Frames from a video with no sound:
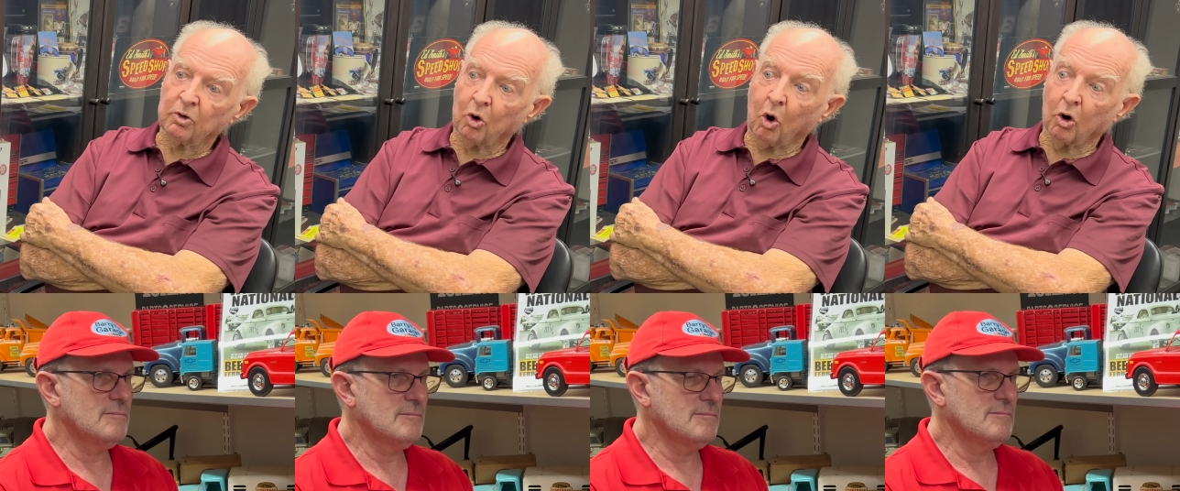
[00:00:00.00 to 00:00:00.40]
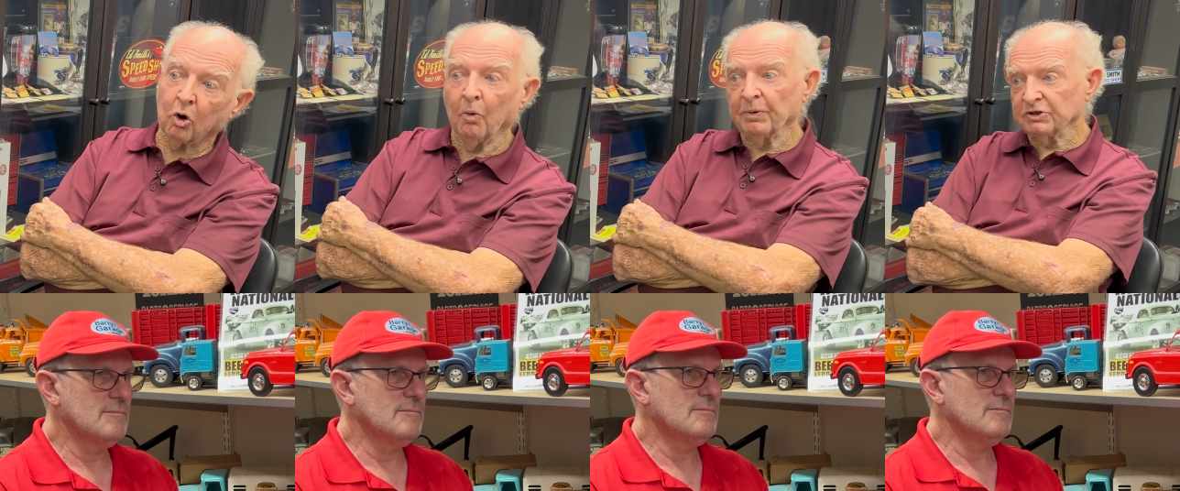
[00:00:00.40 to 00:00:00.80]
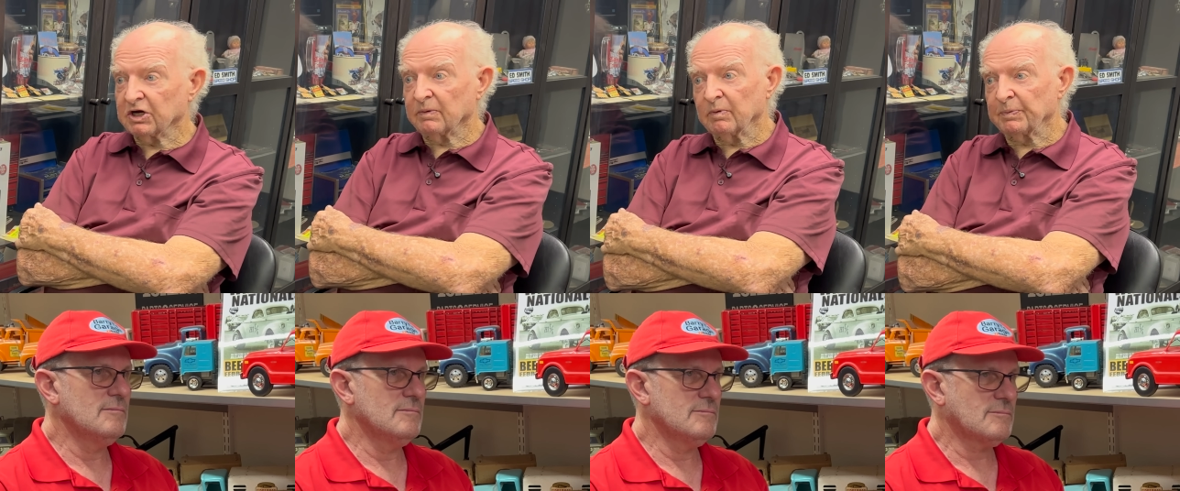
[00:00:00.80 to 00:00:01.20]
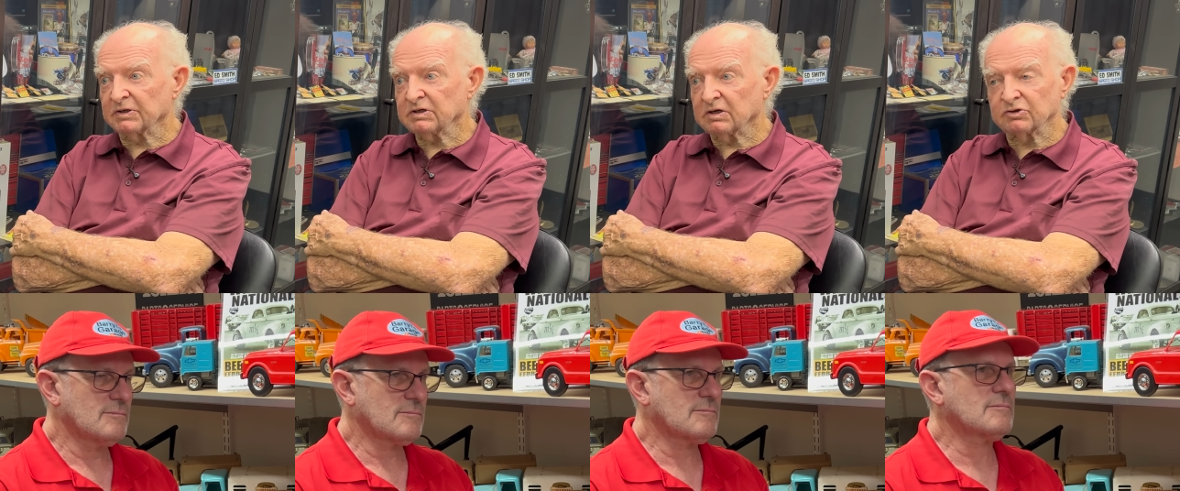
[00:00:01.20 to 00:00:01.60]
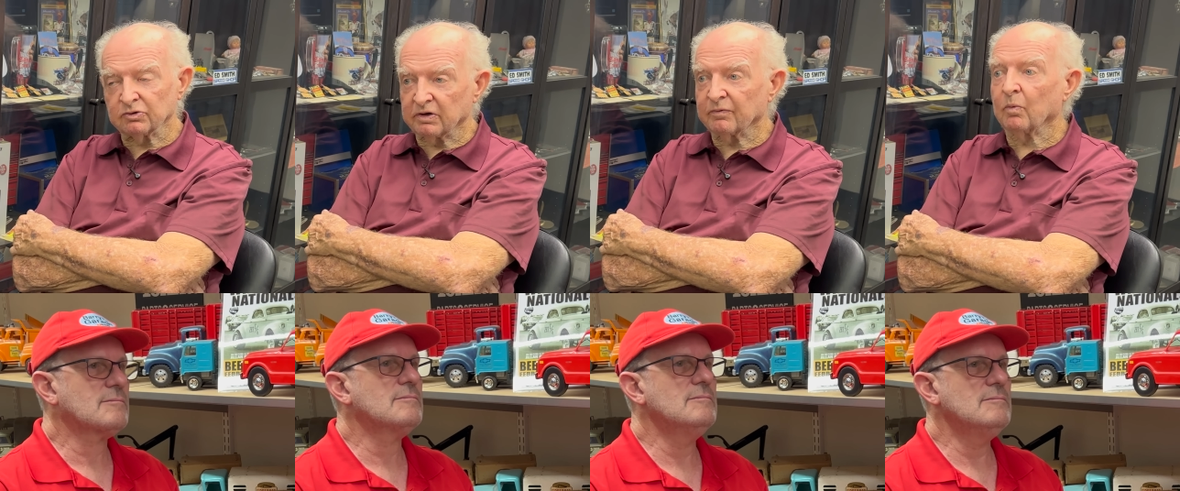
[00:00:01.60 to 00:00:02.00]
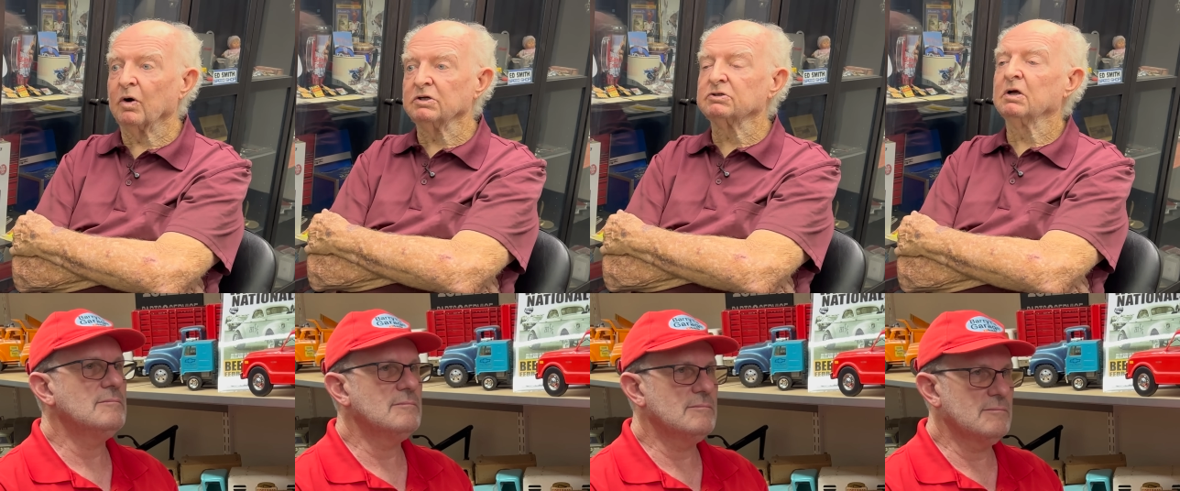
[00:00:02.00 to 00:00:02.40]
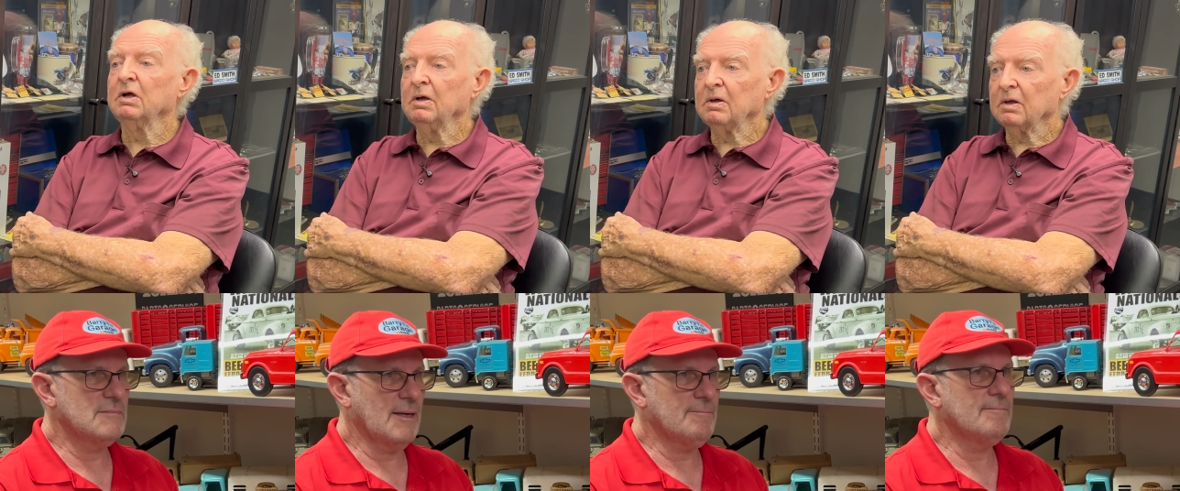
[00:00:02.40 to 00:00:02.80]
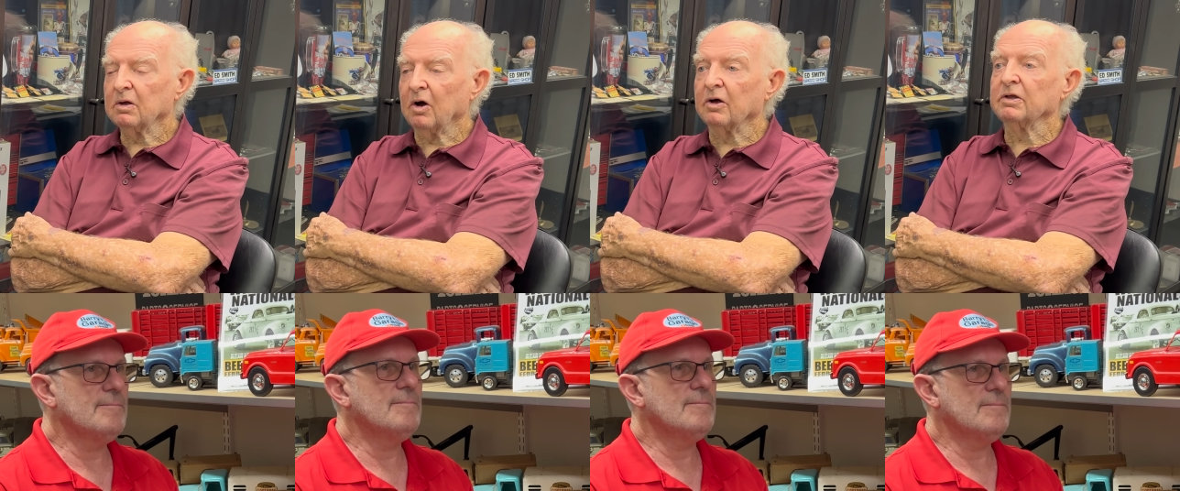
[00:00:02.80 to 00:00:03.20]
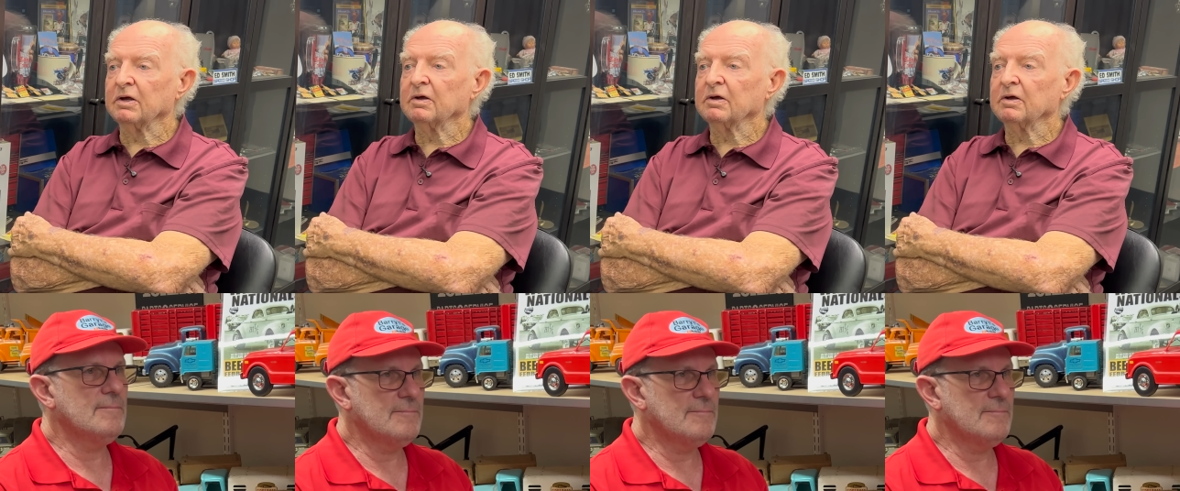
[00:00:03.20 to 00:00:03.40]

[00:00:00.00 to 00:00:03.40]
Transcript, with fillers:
Speaker 1: or open chamber piston. There's two different ones. Yep. On the